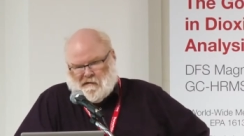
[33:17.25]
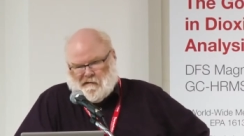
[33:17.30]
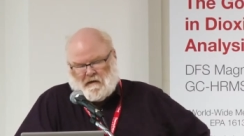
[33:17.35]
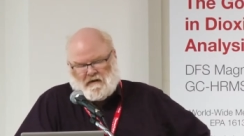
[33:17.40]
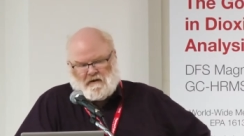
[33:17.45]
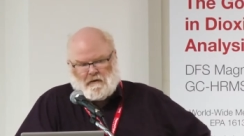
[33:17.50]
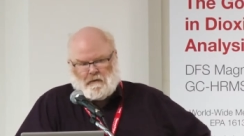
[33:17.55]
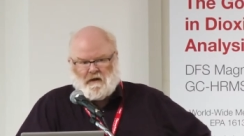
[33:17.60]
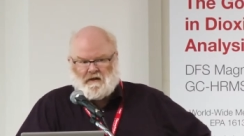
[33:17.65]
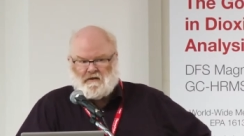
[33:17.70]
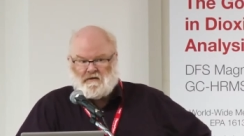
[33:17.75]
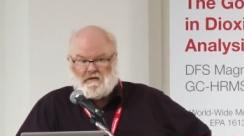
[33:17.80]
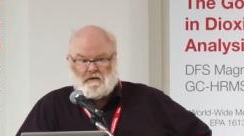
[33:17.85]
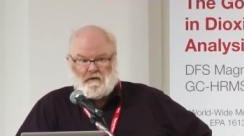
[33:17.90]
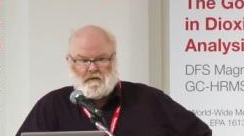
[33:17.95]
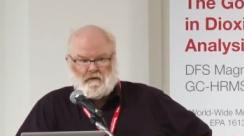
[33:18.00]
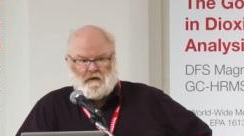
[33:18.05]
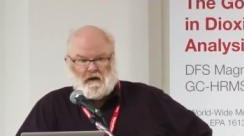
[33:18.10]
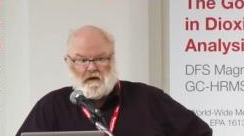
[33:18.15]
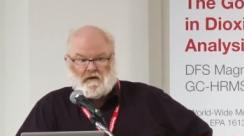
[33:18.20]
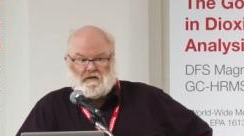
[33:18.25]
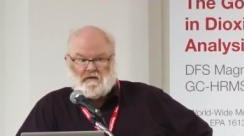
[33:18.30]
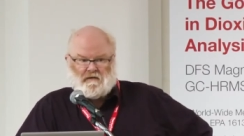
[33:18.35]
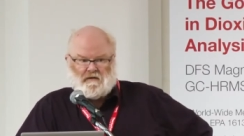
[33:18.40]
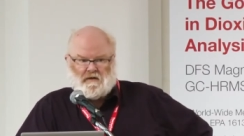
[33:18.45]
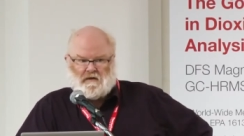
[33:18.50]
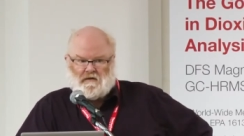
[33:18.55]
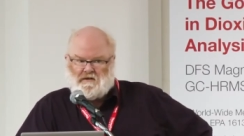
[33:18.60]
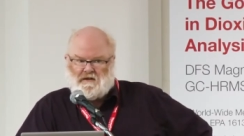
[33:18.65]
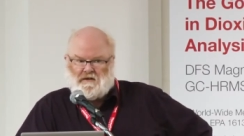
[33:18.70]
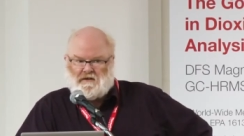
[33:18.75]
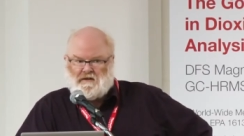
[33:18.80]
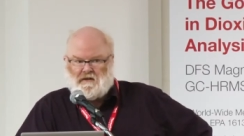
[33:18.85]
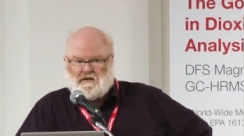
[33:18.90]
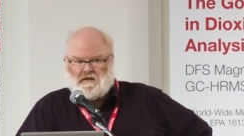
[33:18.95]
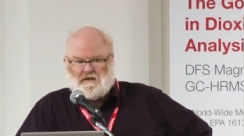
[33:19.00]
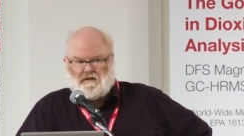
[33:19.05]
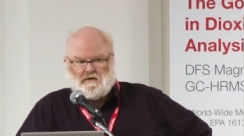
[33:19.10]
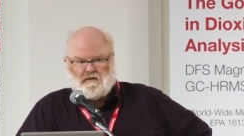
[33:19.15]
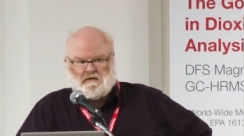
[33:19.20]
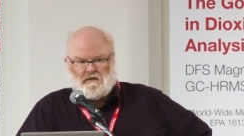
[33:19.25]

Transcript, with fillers: It depends on the relative toxicities.